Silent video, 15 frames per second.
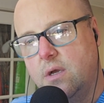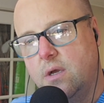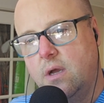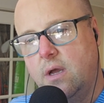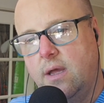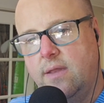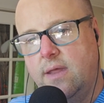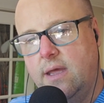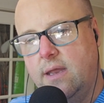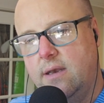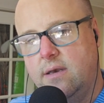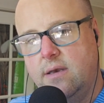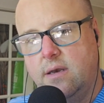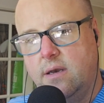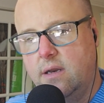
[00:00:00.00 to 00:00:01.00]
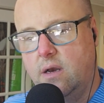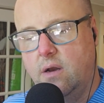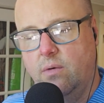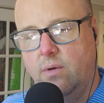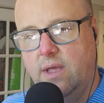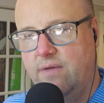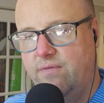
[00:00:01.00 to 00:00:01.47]
And then,
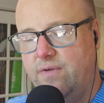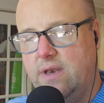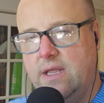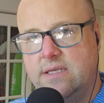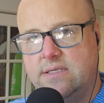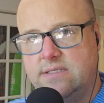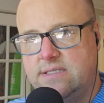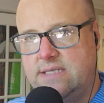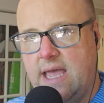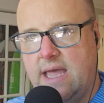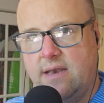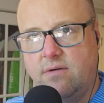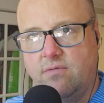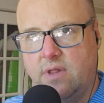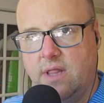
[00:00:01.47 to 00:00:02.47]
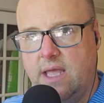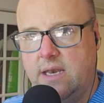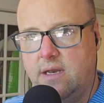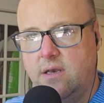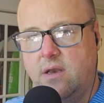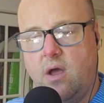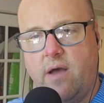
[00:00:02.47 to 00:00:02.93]
if it is debt related,